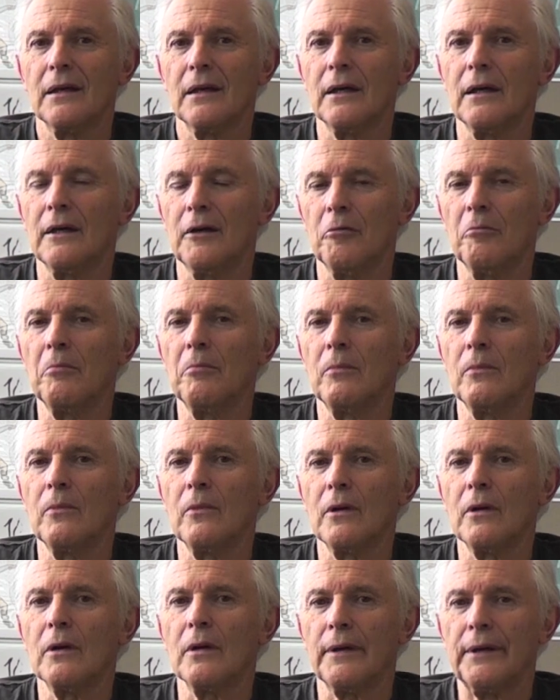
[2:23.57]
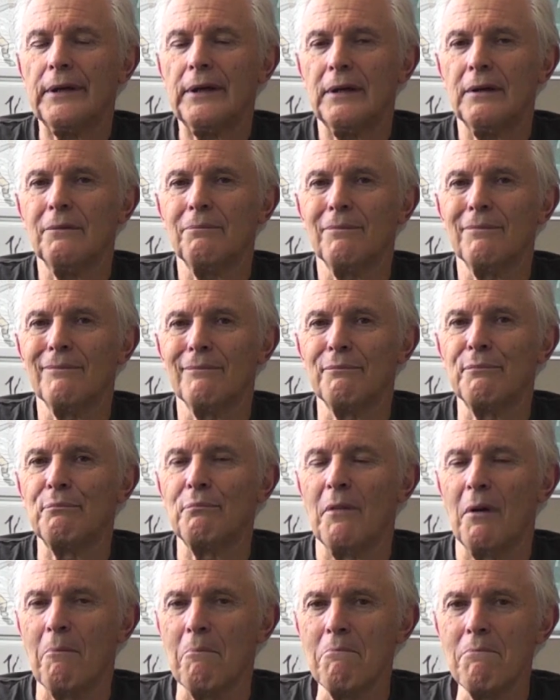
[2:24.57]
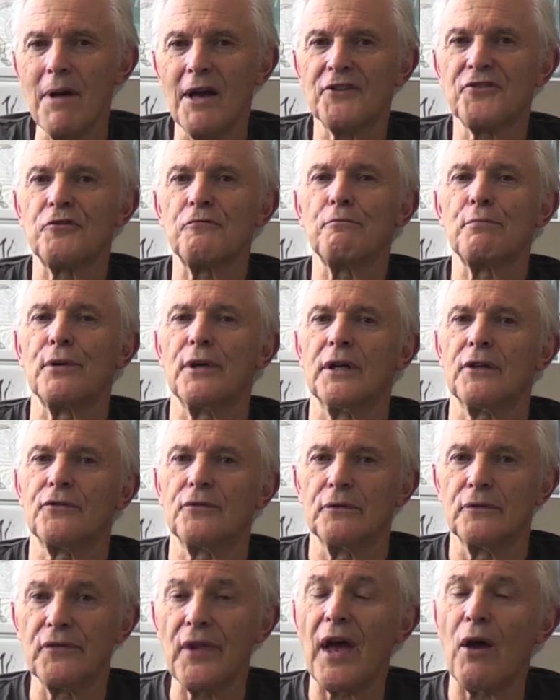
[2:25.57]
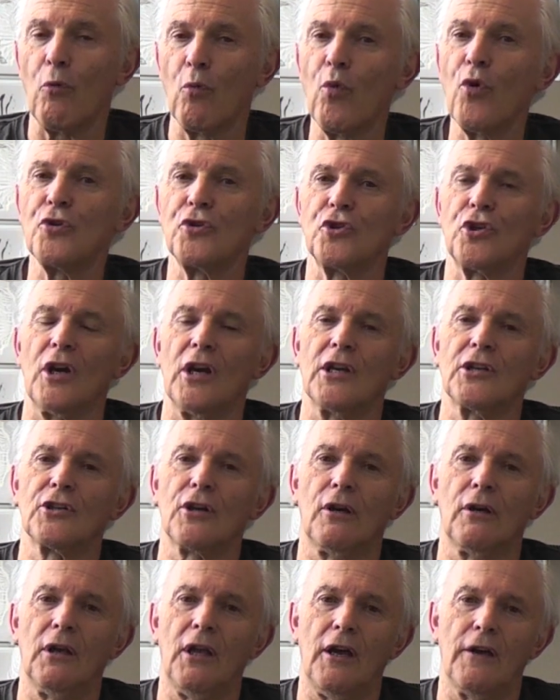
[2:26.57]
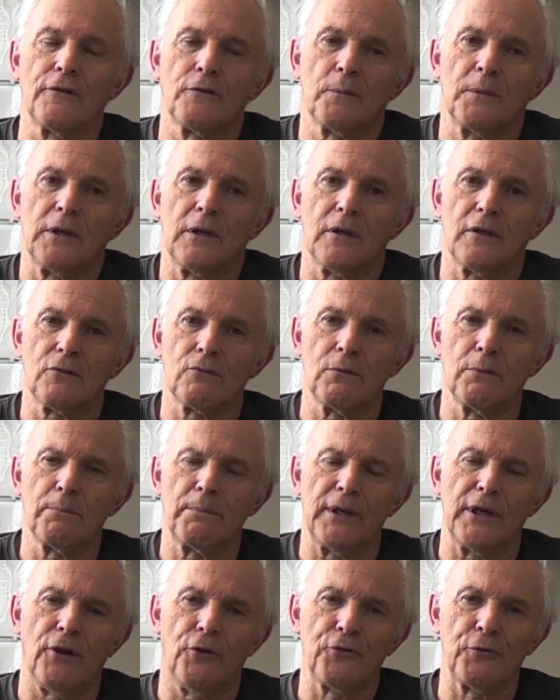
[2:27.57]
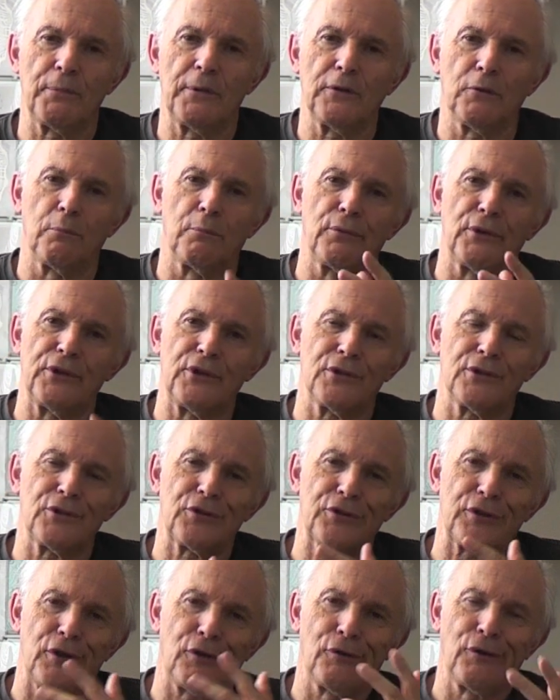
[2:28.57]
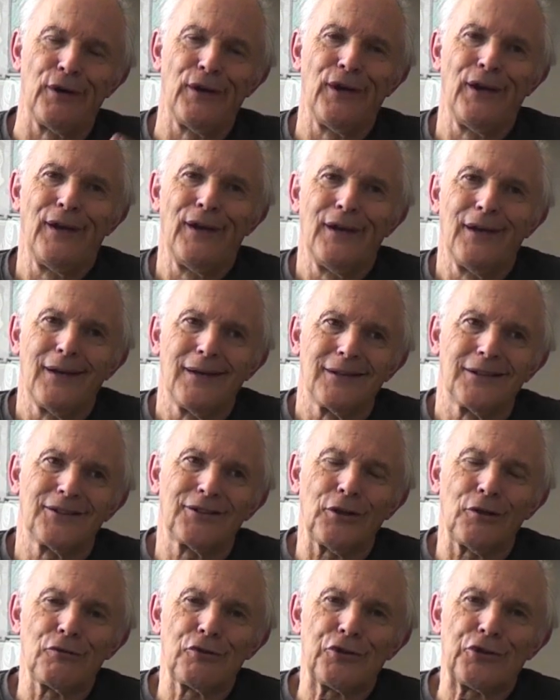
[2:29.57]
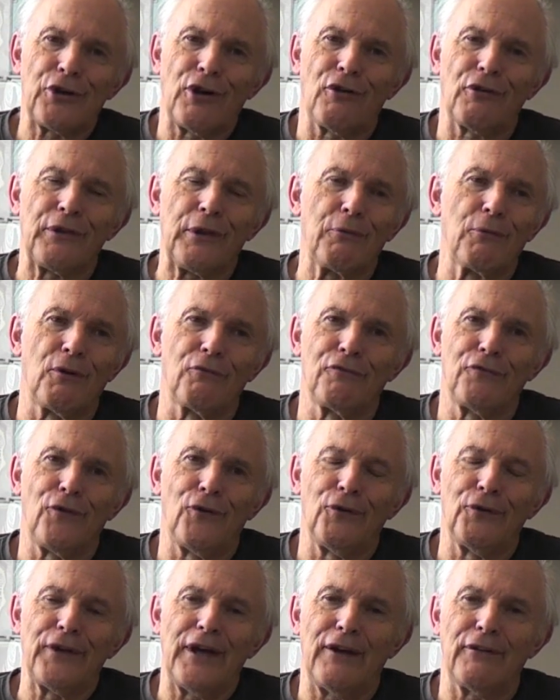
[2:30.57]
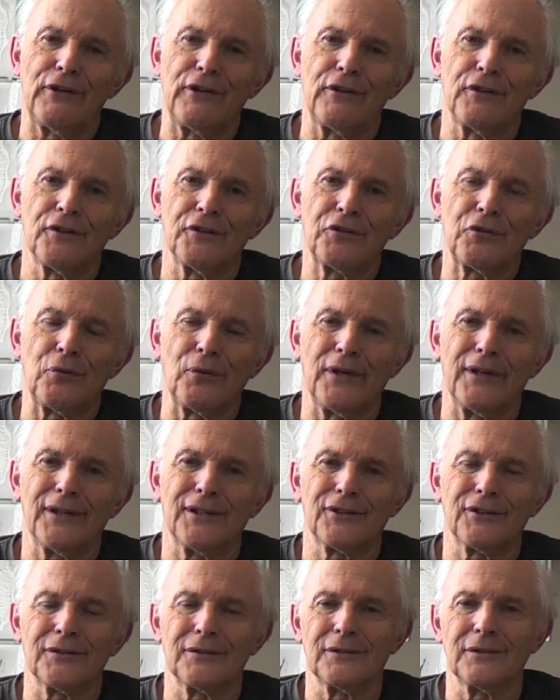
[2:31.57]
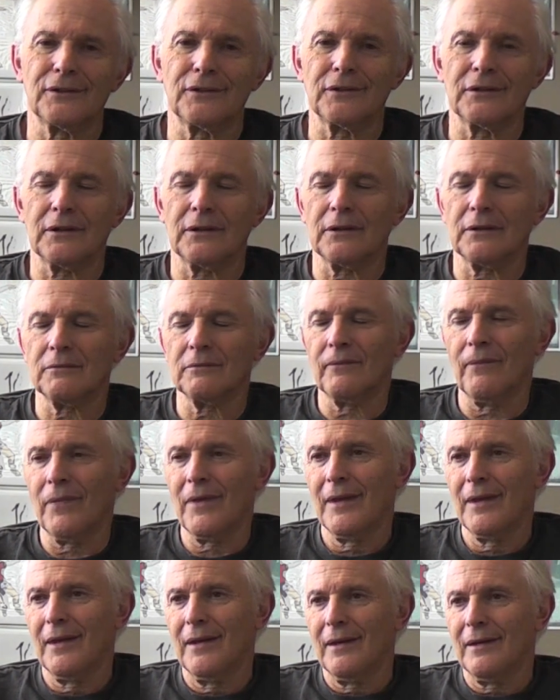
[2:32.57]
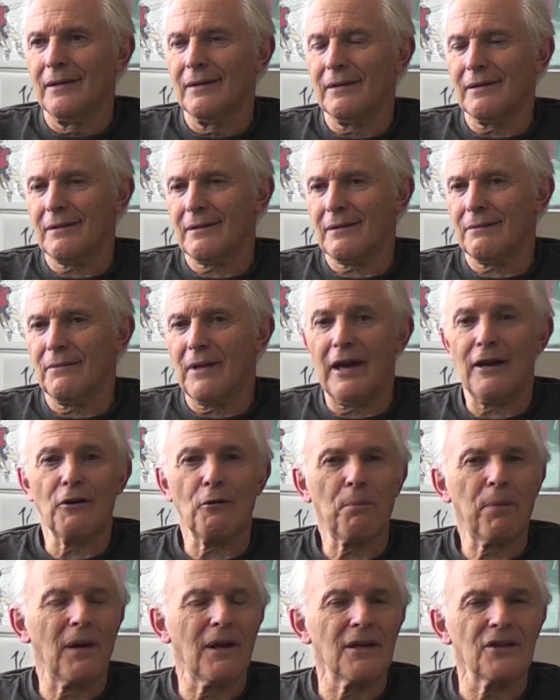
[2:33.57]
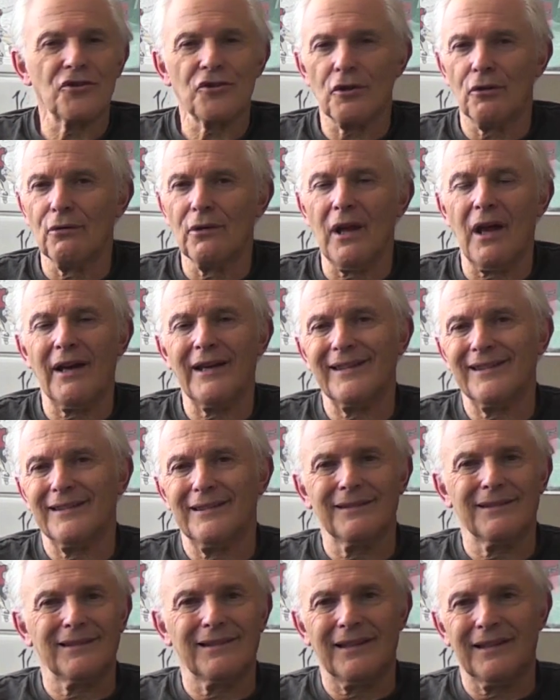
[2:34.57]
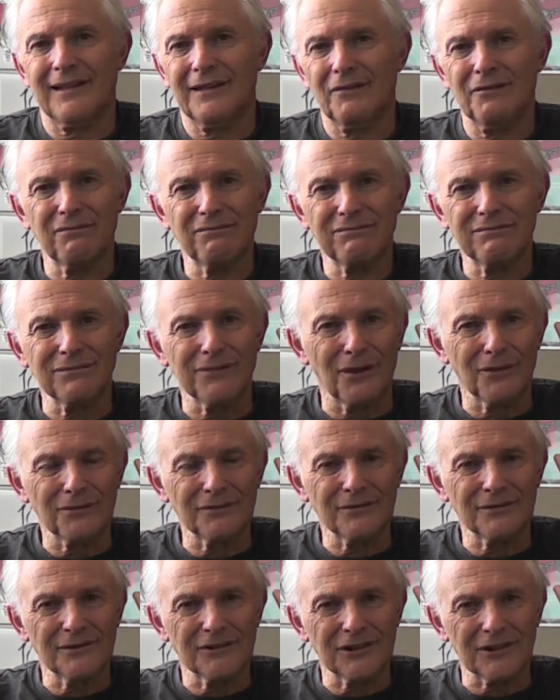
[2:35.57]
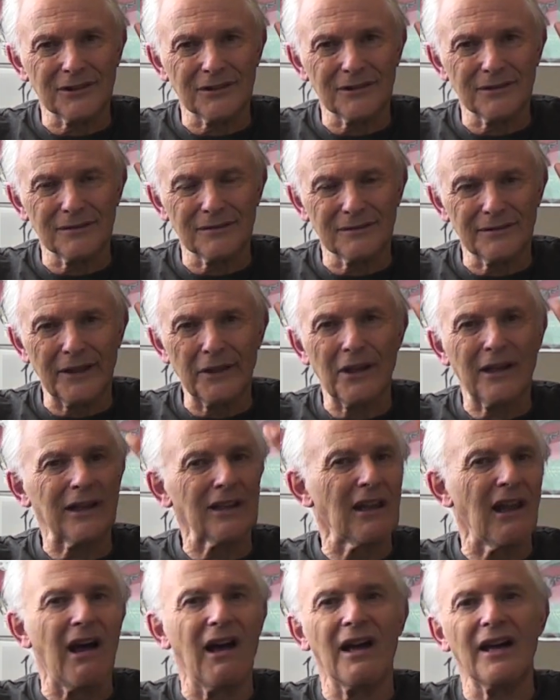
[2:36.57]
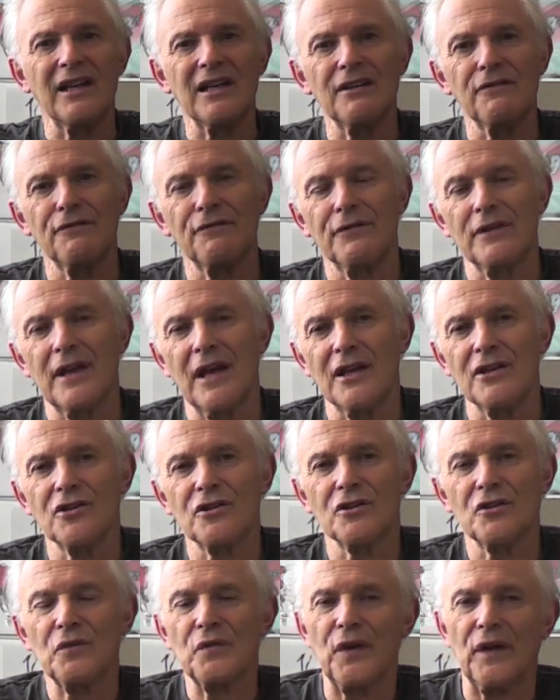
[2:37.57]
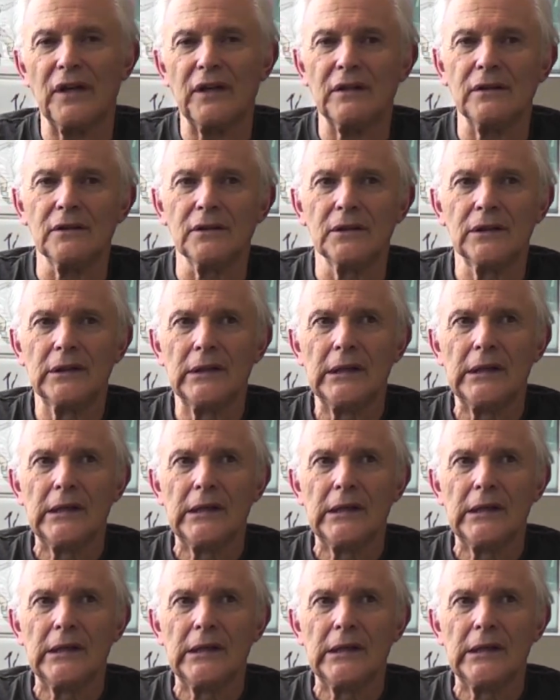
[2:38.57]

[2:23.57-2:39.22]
um, a, a, massive breakthrough, and that would change our lives because we'd be able to build bridges so so strong they won't fall down in earthquakes, and um, uh, airplanes so light that they won't uh, they glide if the engines fail.